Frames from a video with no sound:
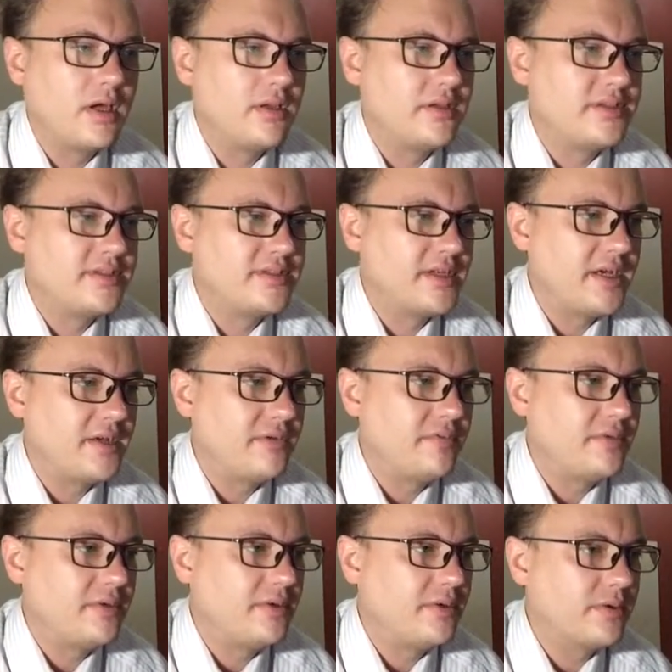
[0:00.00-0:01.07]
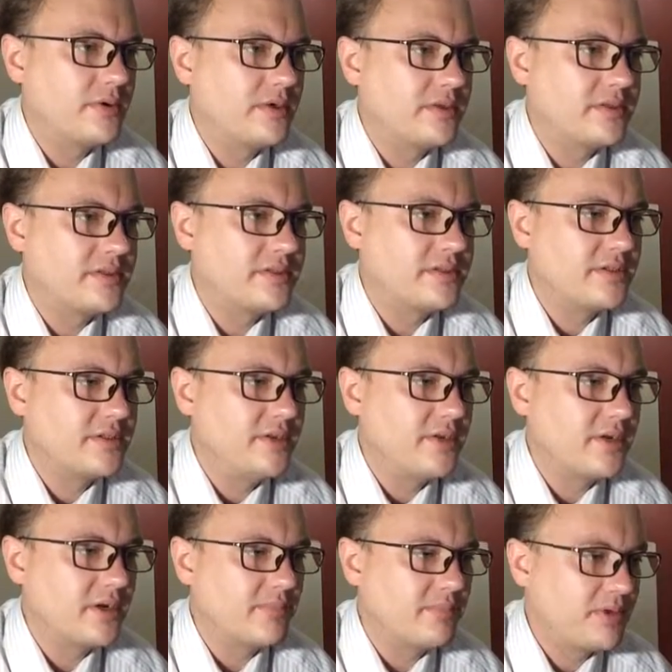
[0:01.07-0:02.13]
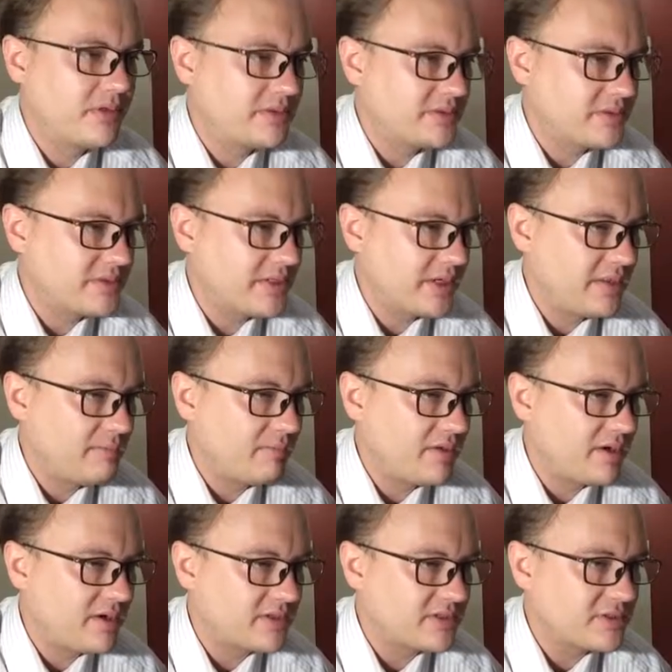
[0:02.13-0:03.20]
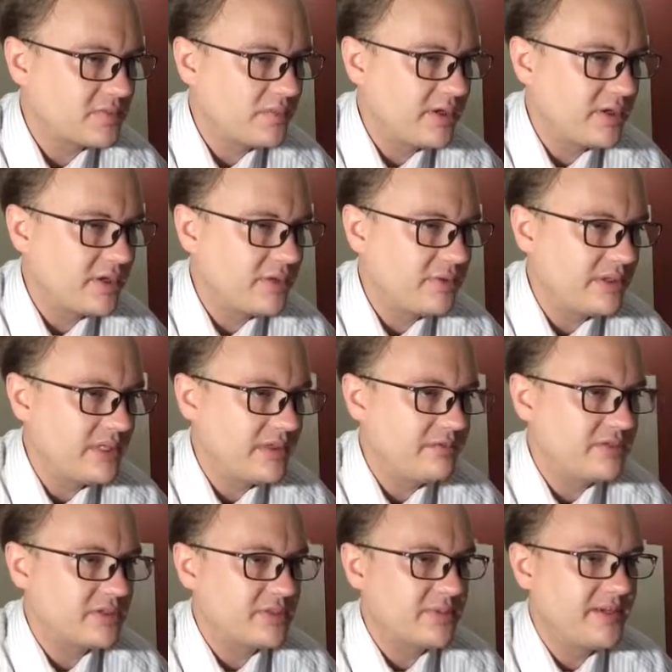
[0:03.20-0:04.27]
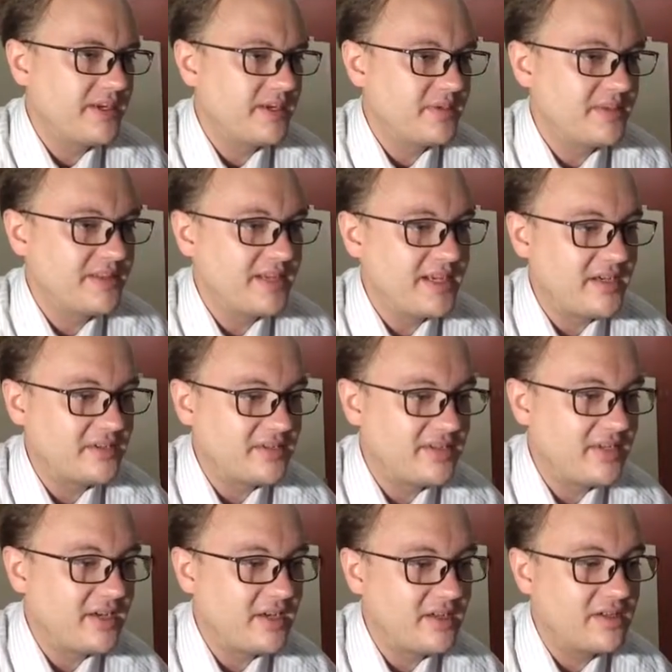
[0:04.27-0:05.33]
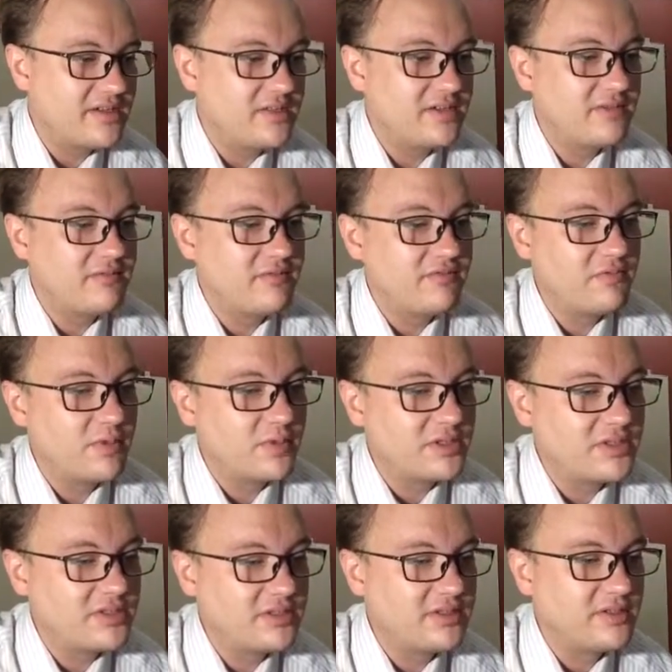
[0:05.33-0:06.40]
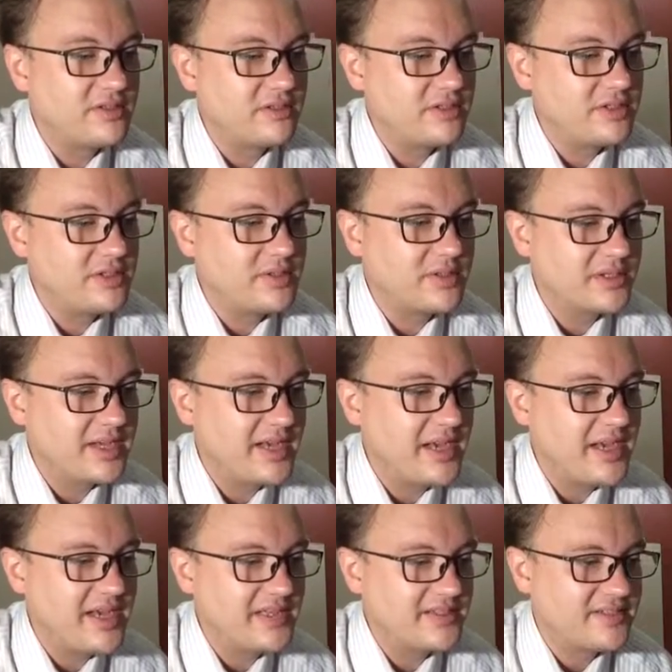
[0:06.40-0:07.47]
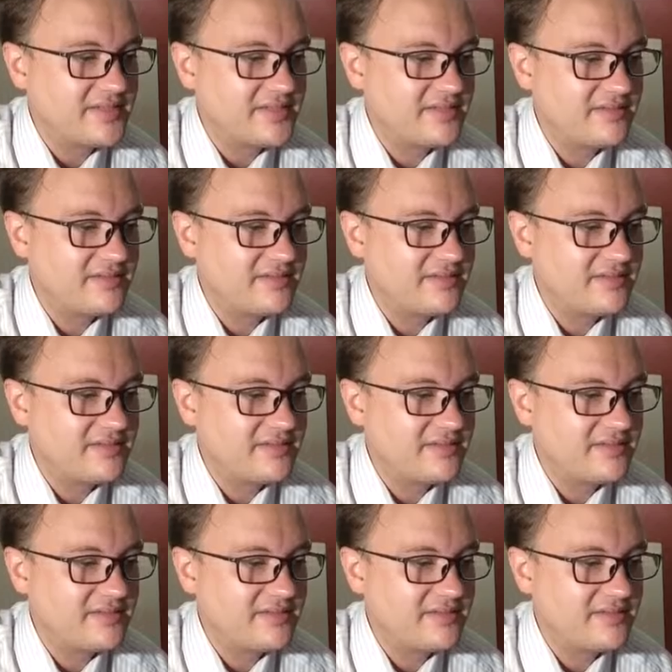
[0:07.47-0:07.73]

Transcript: This is out of New York. This is the New York Post. A Bronx widow leaves $300,000 fortune to her cats.